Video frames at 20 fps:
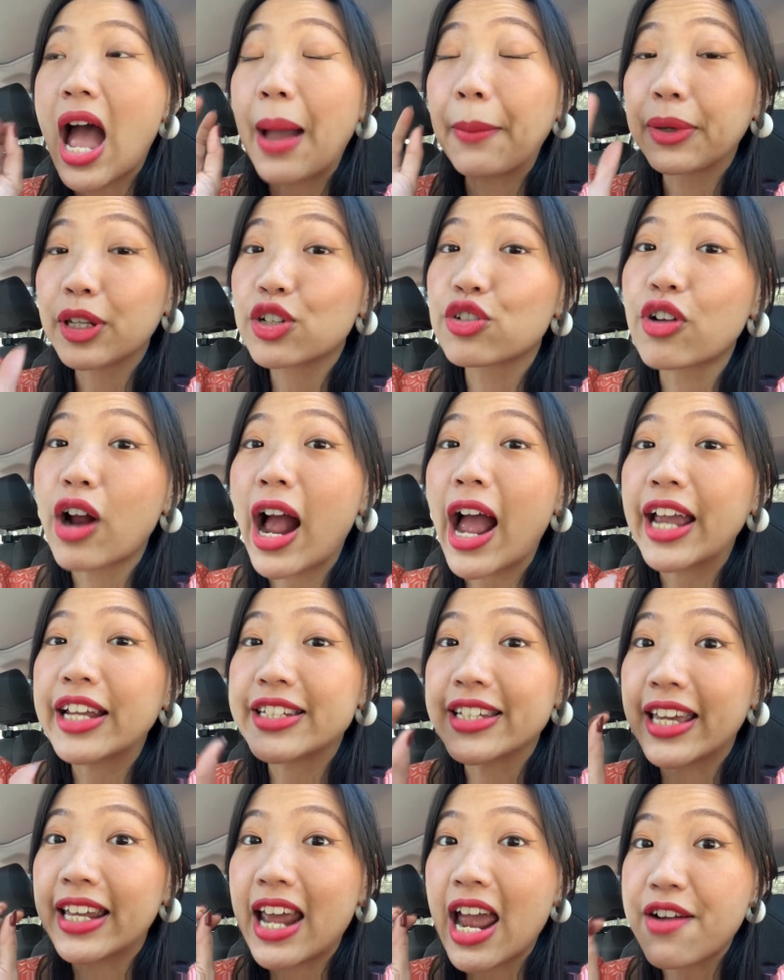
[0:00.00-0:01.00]
gonna try
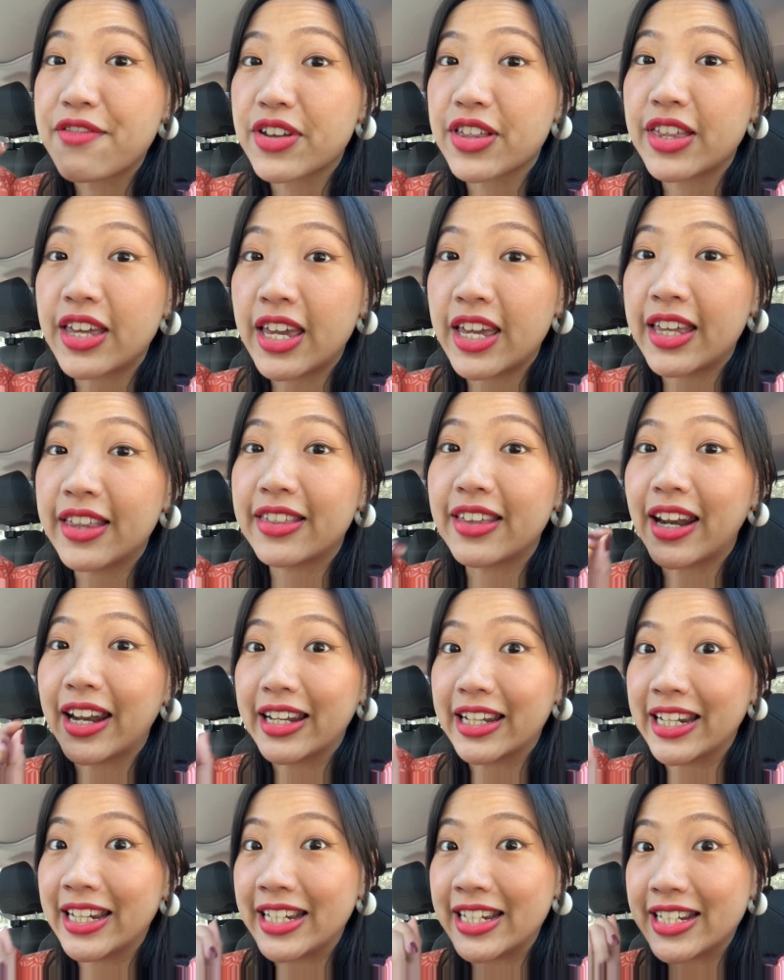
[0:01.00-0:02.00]
to get everything that I
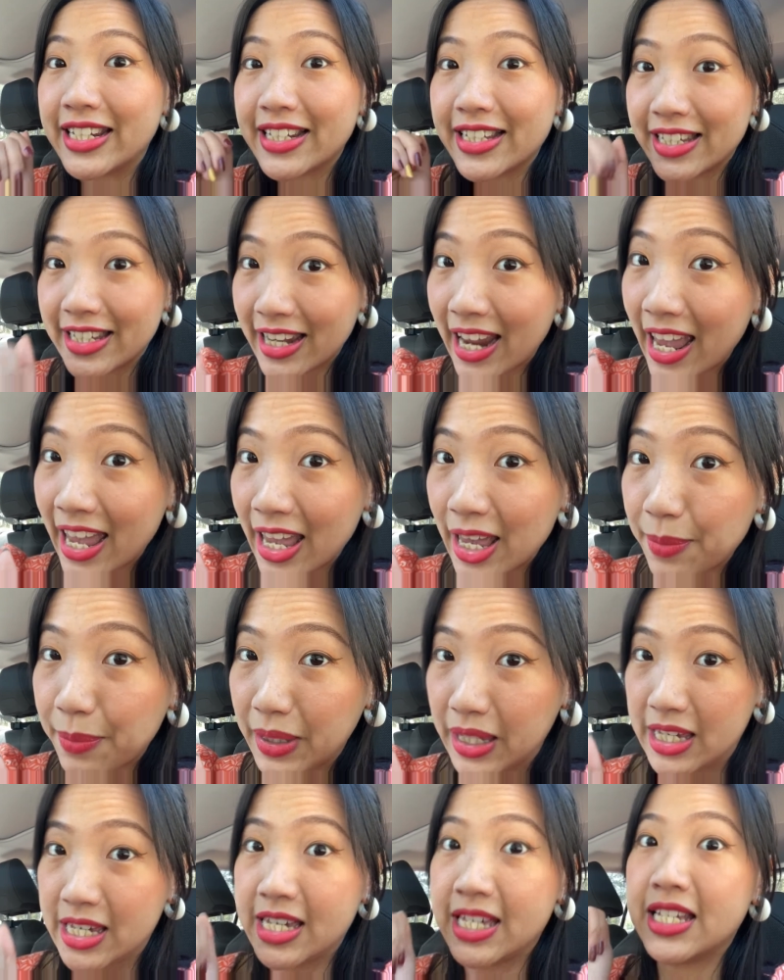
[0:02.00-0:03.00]
need today
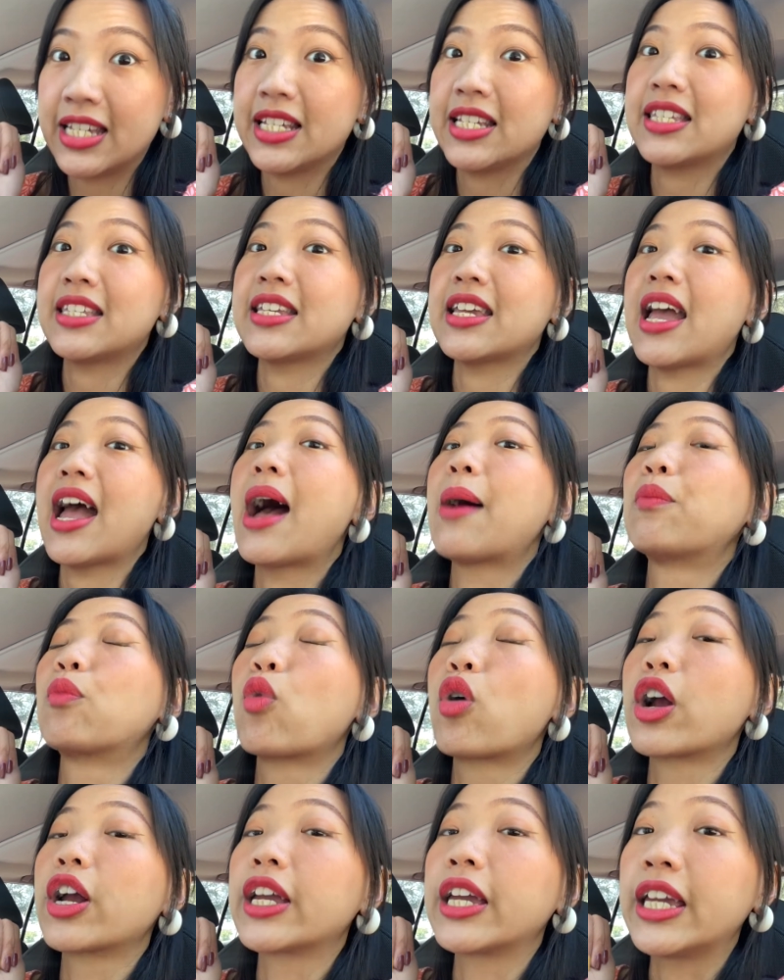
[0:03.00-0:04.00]
because I'm
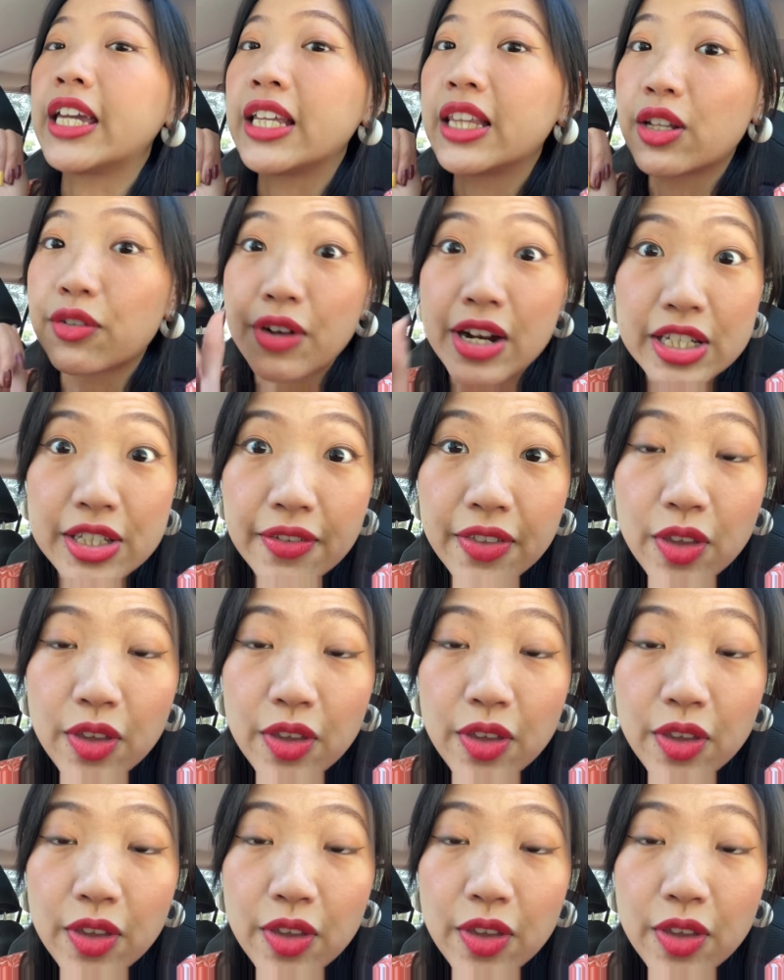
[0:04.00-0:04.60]
working the rest of the